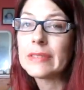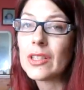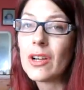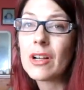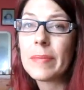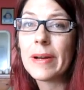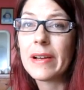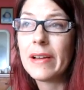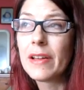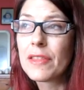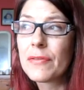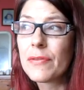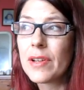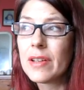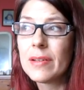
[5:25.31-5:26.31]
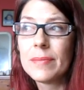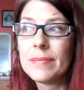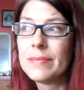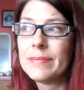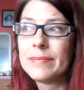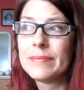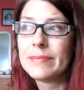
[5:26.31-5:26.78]
Talk about health
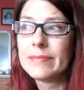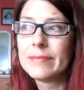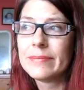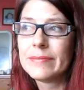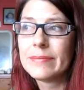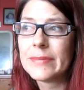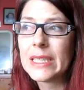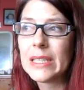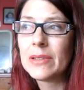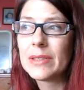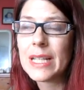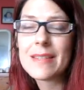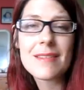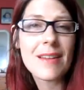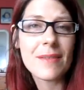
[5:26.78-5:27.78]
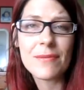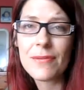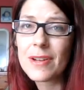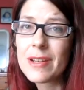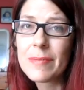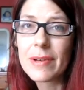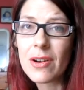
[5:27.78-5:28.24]
freedom. You know, that's not
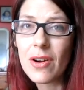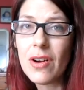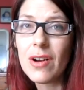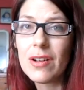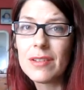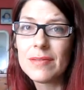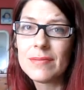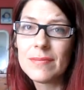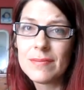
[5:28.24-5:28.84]
freedom at all.